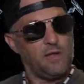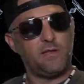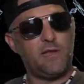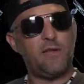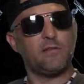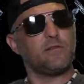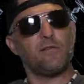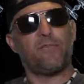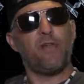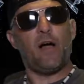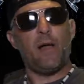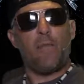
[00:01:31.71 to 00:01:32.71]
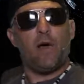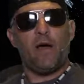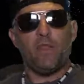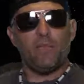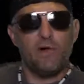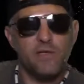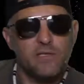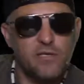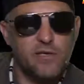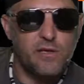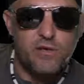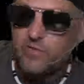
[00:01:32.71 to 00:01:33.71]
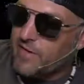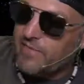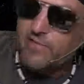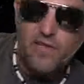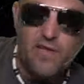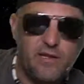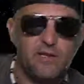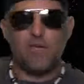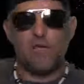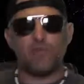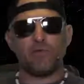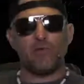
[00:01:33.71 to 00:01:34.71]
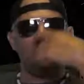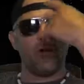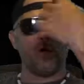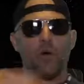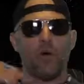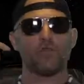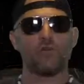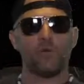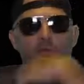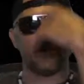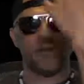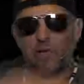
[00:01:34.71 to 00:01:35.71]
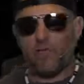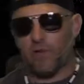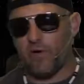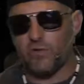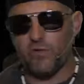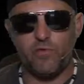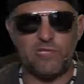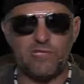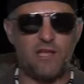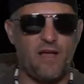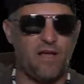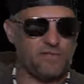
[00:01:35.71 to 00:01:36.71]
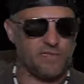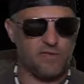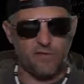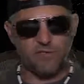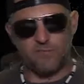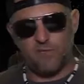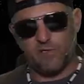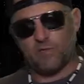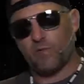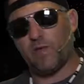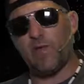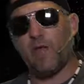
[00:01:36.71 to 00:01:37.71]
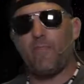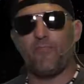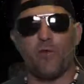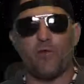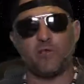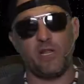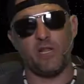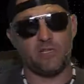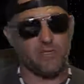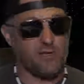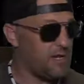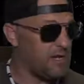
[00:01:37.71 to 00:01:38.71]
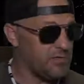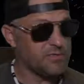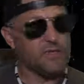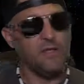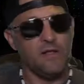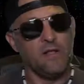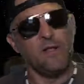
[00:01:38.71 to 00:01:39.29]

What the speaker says: Days are just flying by, the months, the years, everything just keeps on going. So we're just going to keep on doing these live sales as much as we can, Thursday and Sunday usually,